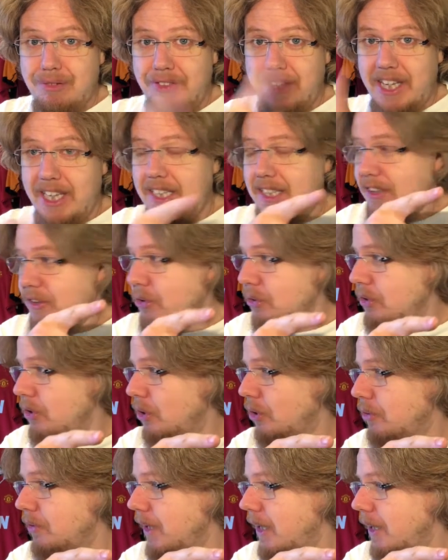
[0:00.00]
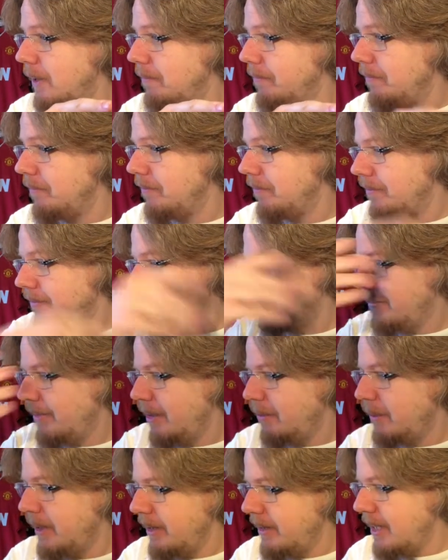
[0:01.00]
Nike took over
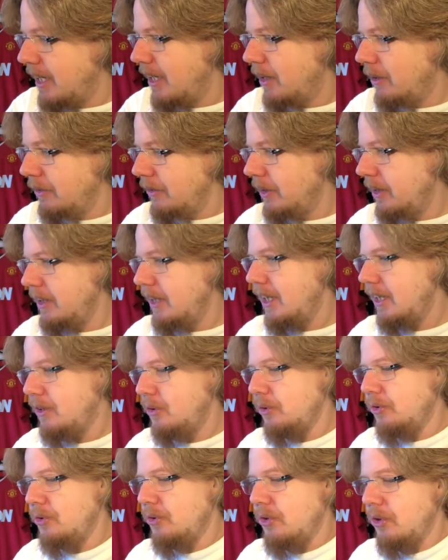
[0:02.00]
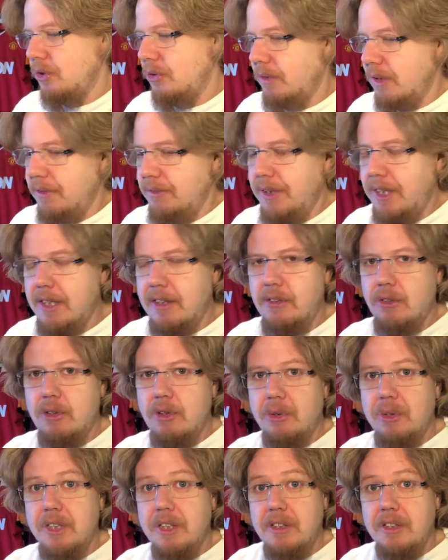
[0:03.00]
we went down, Jako took over, we had to
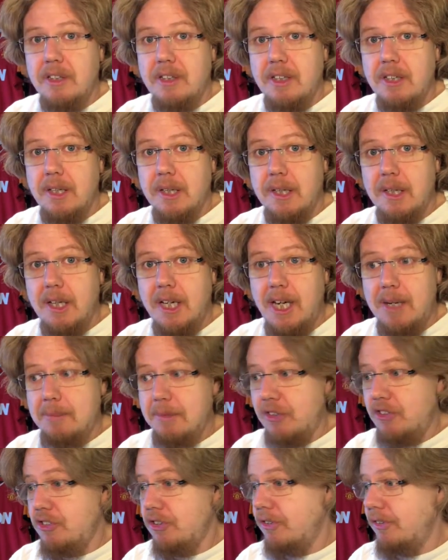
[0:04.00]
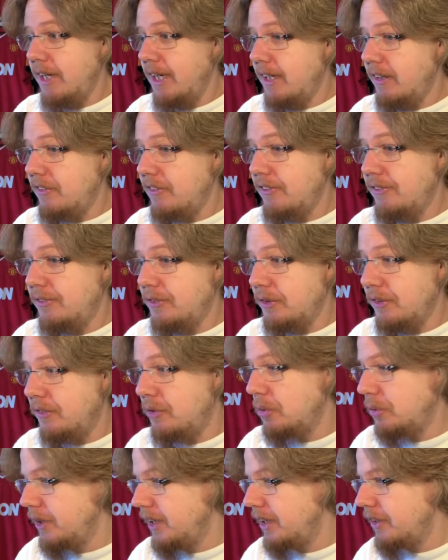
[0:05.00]
go in the amateur ranks for
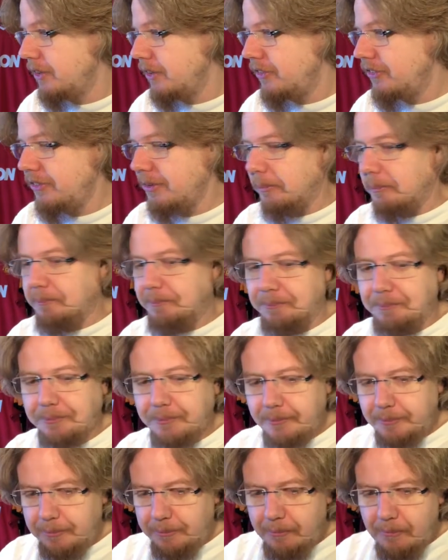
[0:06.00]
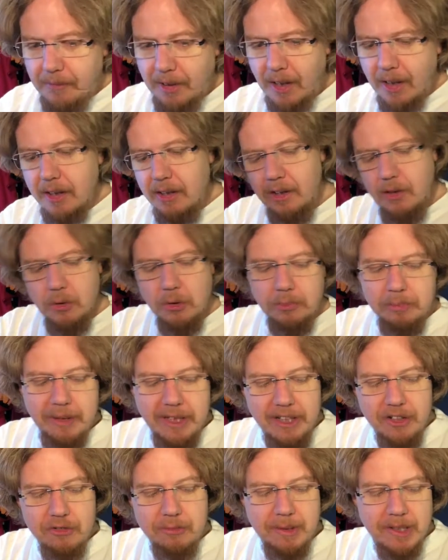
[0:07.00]
two years. New
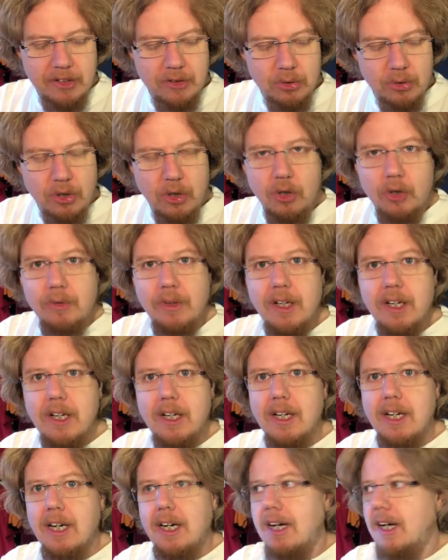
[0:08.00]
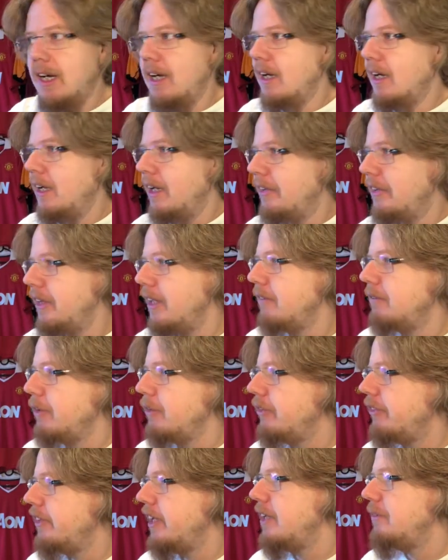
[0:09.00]
management took over, uh, I think
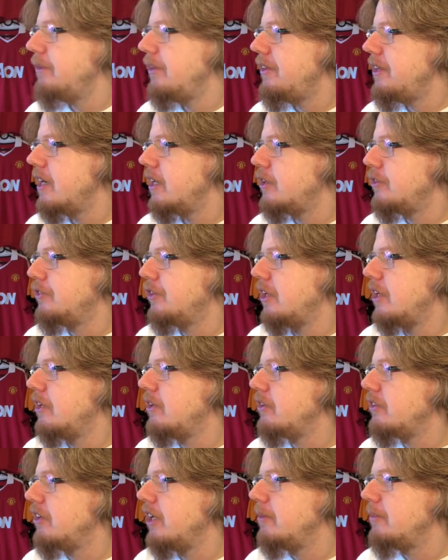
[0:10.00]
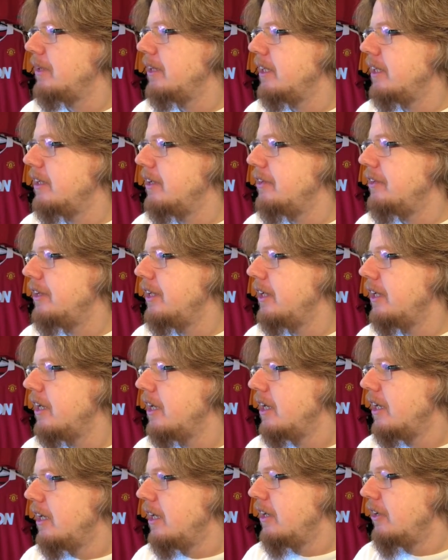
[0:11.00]
we've stayed with Jako for a long time and then I think
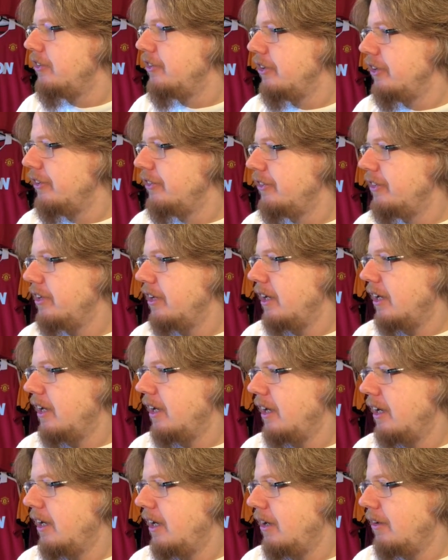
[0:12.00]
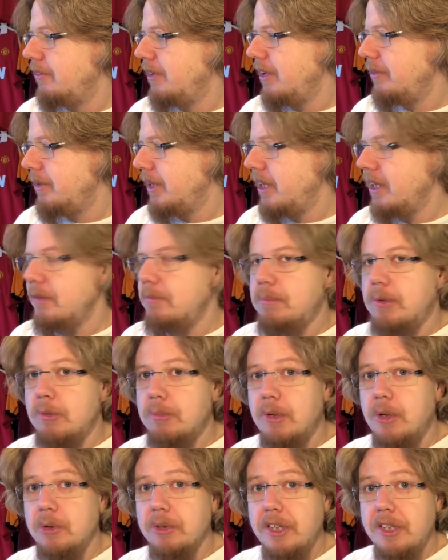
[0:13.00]
just uh, when we got
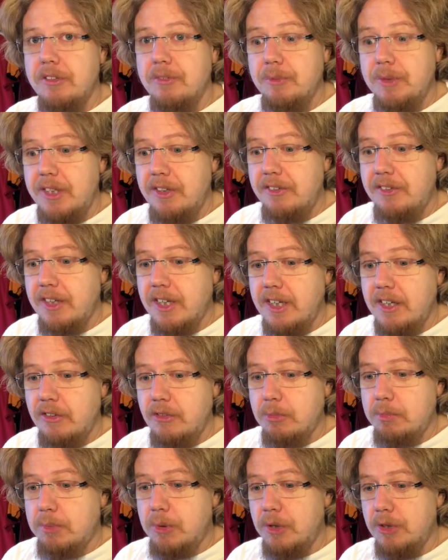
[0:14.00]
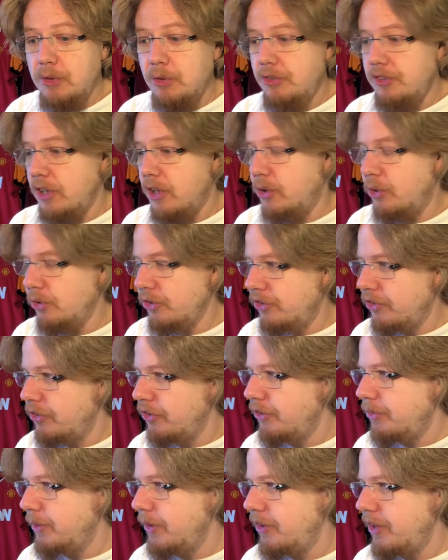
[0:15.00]
promoted, we decided to produce our own
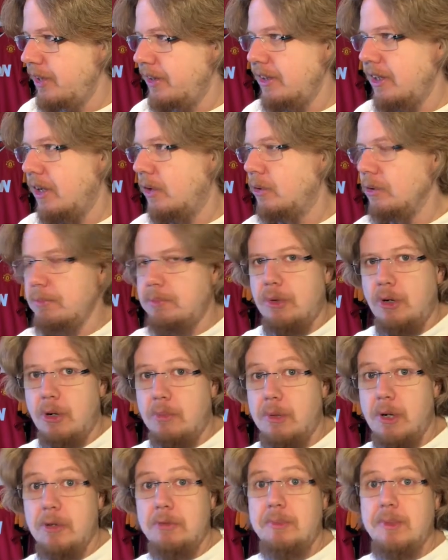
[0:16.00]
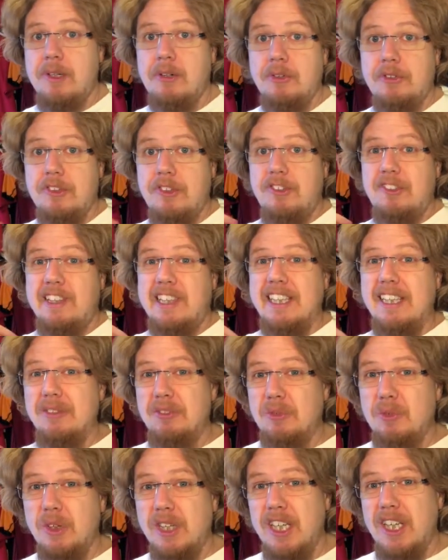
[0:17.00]
jerseys, which had their own problems because the
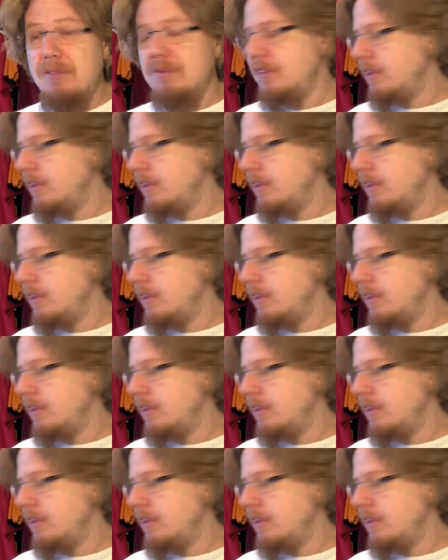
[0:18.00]
sleeves were given